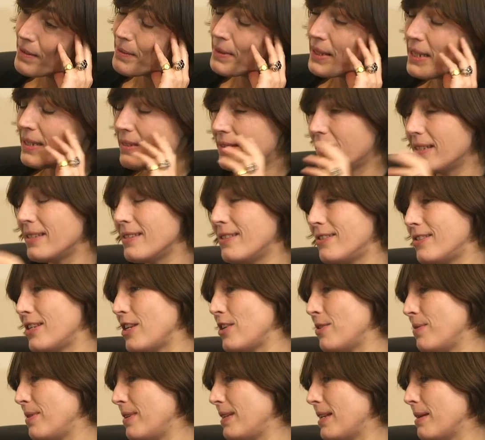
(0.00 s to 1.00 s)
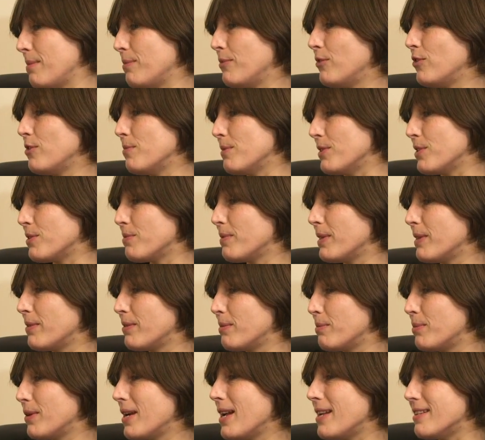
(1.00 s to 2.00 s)
Yeah, that's genuine outperformance. We're
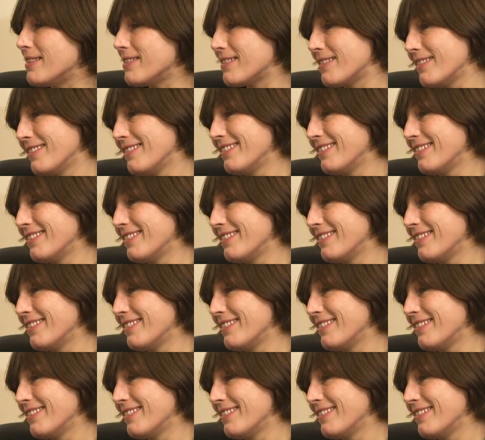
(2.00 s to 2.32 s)
impressed.